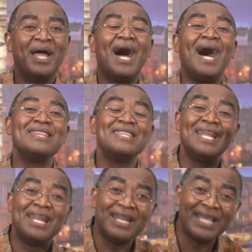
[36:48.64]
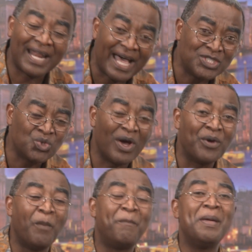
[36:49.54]
And then the last one
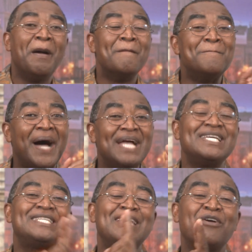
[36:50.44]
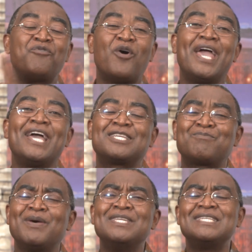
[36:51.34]
will be budgeting for
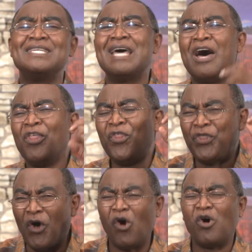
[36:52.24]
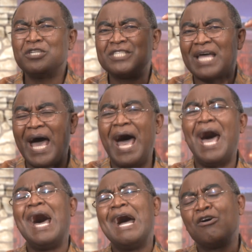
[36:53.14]
expenses. Those
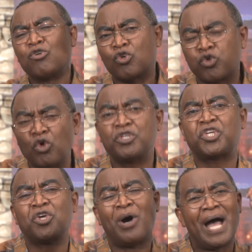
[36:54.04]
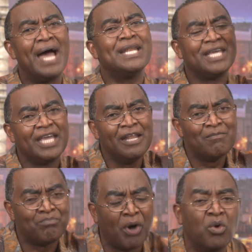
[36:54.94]
are crucial and
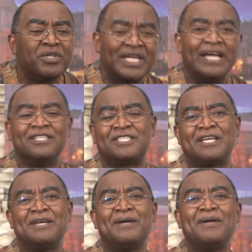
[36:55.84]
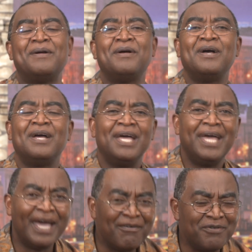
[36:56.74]
important.
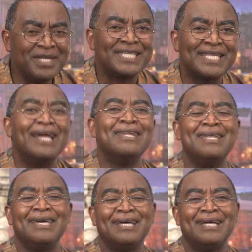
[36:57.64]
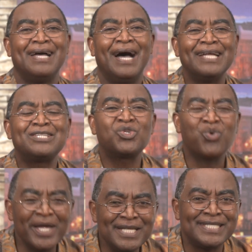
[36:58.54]
Every Sunday at
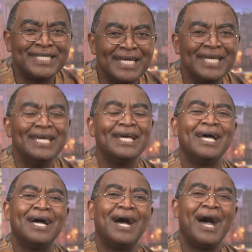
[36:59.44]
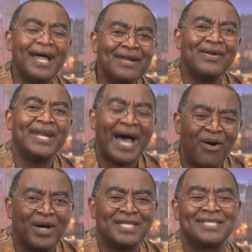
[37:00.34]
2000
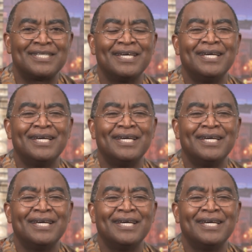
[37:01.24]
hours,